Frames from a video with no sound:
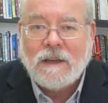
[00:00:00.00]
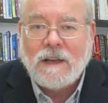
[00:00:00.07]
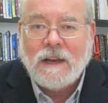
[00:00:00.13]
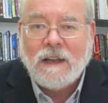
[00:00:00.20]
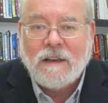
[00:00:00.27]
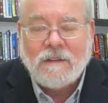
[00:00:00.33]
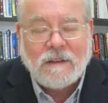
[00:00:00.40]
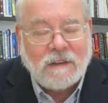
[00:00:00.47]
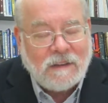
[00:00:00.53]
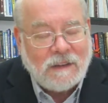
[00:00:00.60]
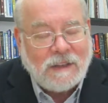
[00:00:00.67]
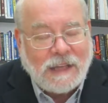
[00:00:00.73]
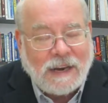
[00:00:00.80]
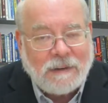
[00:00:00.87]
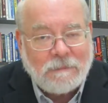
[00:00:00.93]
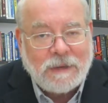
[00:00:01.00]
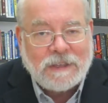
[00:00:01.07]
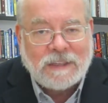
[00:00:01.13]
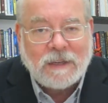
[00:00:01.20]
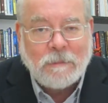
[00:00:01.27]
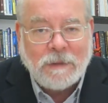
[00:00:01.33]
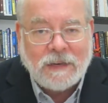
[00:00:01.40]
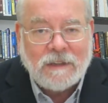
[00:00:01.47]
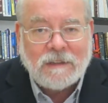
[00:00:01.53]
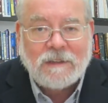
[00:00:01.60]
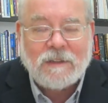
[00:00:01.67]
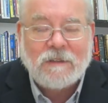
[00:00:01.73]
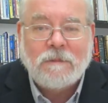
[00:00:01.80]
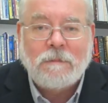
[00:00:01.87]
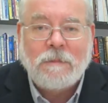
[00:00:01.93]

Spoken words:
and that have been committed to